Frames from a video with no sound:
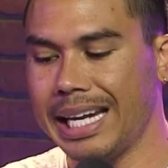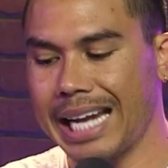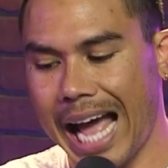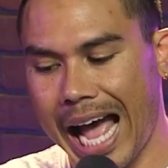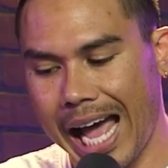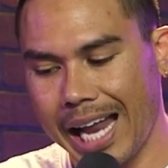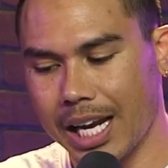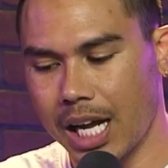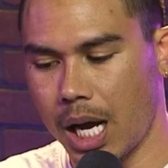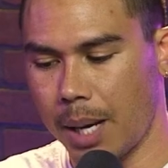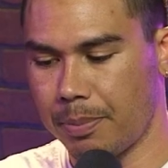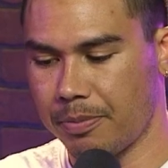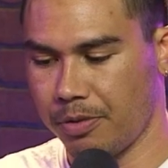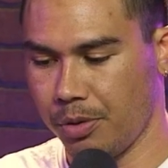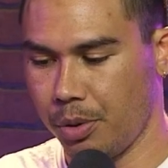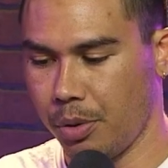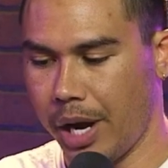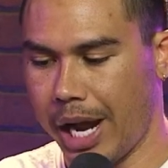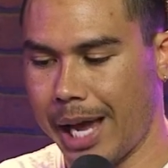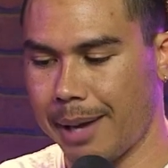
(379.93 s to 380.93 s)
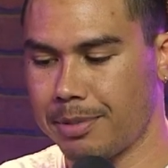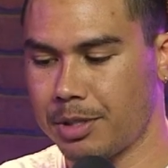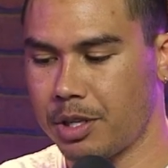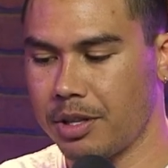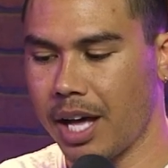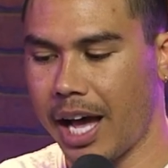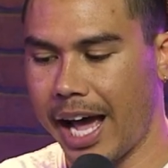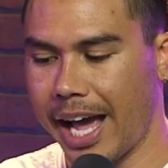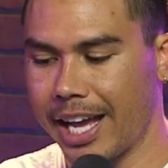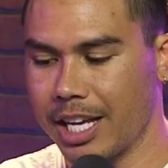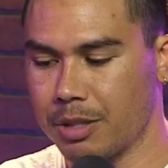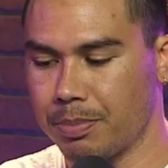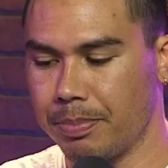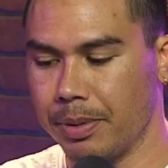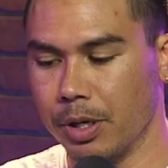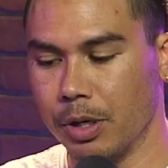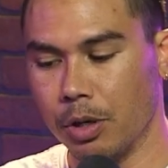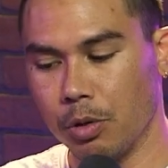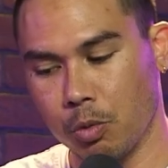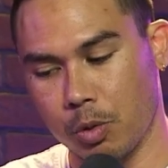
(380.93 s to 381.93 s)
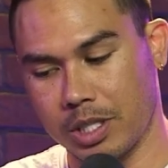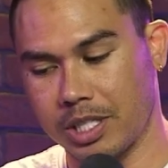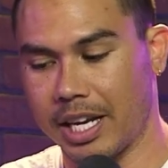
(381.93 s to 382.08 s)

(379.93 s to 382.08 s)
not up for grabs to the highest bidder,